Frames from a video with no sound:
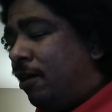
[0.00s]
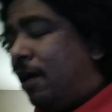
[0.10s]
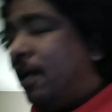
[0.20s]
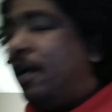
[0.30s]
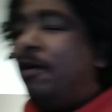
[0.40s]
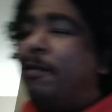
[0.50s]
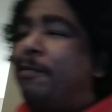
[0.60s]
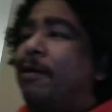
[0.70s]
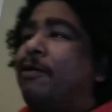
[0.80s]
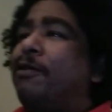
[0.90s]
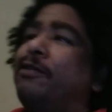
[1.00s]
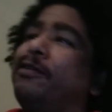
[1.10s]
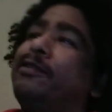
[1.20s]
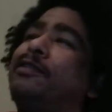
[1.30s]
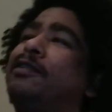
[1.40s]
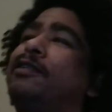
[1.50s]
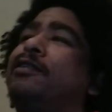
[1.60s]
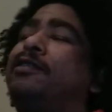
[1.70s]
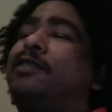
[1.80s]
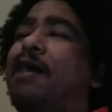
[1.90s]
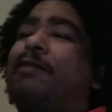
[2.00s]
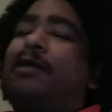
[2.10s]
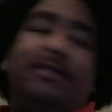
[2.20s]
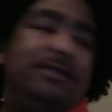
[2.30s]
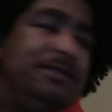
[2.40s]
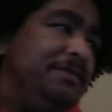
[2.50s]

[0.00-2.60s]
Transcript: I ate all my popcorn. Damn it.